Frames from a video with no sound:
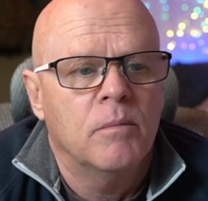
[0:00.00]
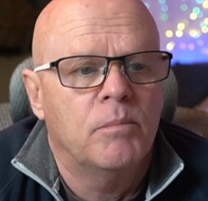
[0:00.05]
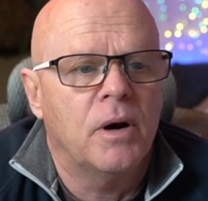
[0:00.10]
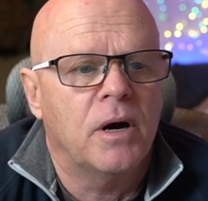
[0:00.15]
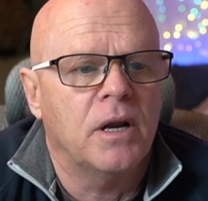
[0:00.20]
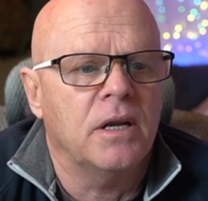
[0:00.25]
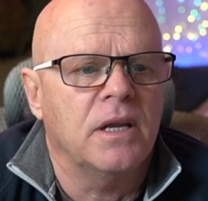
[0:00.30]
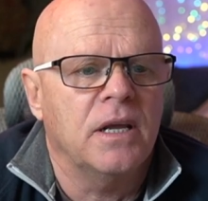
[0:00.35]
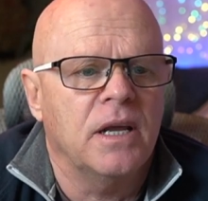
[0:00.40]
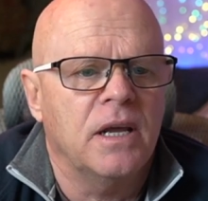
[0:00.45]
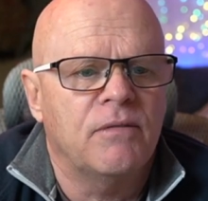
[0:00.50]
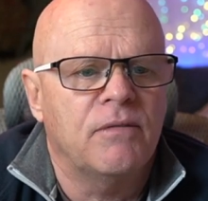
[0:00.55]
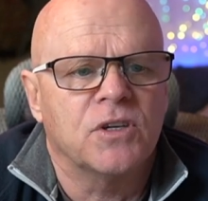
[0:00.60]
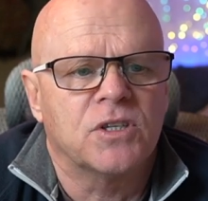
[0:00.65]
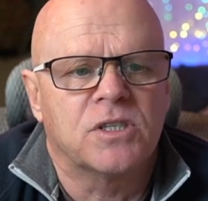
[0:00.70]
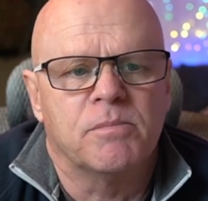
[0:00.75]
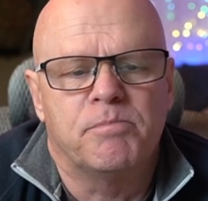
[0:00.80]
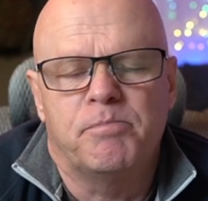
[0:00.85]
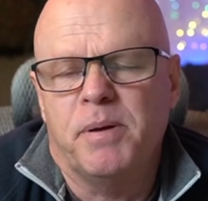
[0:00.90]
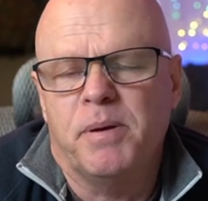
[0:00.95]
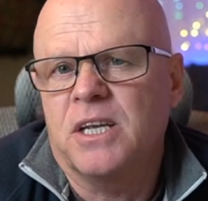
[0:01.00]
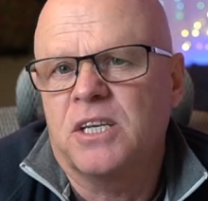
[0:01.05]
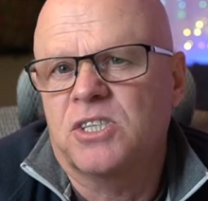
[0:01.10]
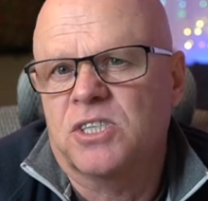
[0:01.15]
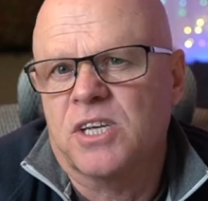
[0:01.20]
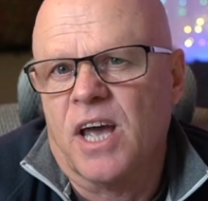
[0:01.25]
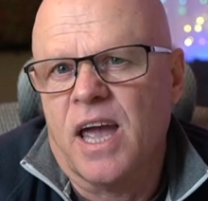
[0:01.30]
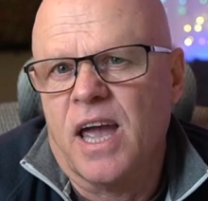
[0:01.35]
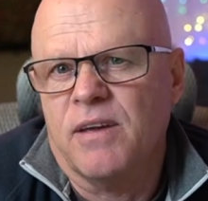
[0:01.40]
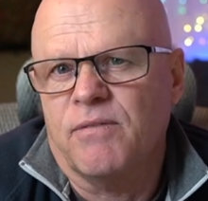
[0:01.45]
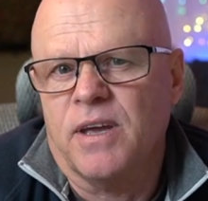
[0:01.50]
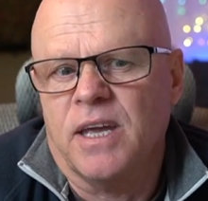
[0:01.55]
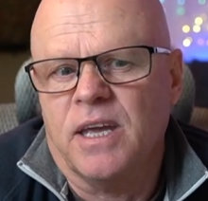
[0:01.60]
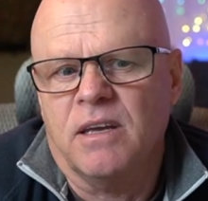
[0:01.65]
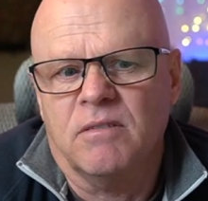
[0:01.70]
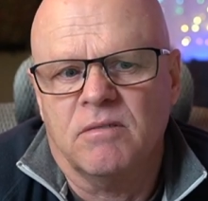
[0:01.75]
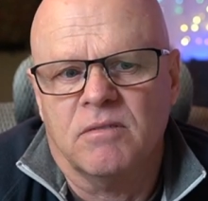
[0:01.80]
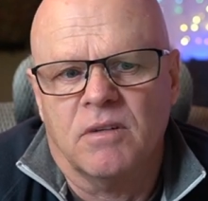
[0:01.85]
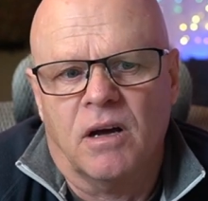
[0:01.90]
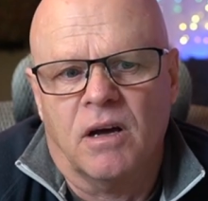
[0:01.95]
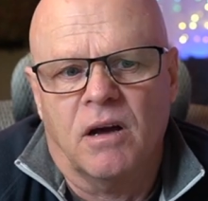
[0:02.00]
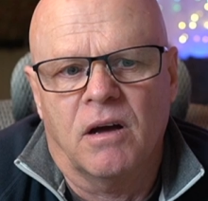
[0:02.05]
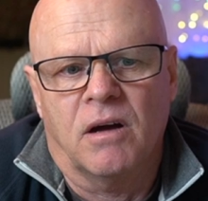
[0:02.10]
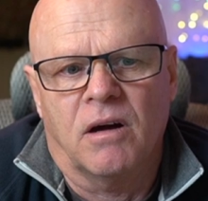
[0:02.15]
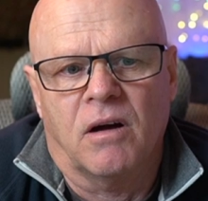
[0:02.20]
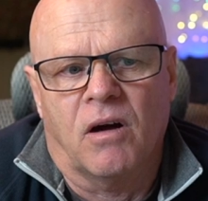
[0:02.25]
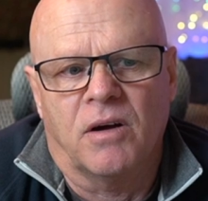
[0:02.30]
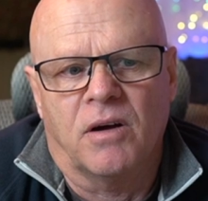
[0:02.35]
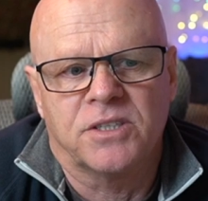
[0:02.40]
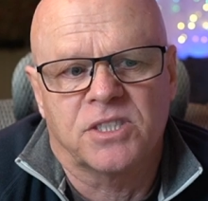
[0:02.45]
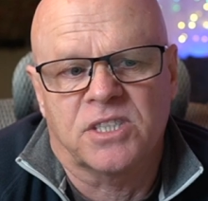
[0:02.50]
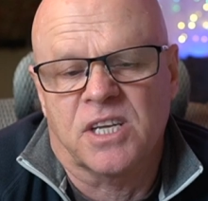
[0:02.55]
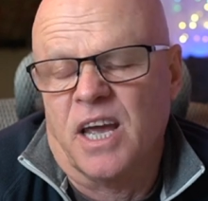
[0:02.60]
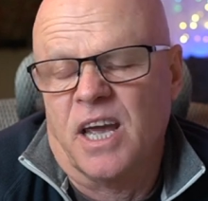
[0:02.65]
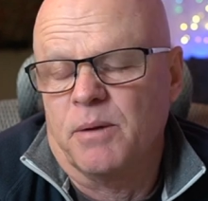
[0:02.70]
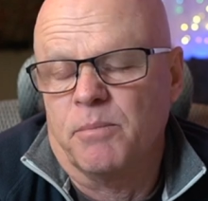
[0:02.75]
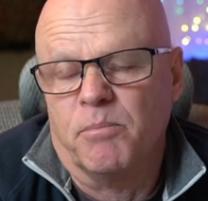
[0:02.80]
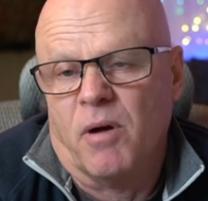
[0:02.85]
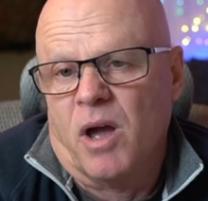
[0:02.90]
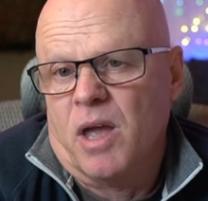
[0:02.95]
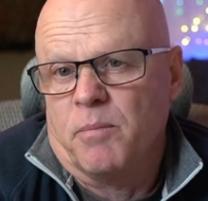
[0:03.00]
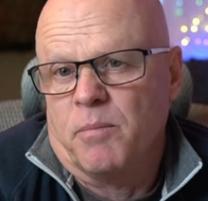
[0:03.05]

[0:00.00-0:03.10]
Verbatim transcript: But if it's a big saving, uh, I'd say be.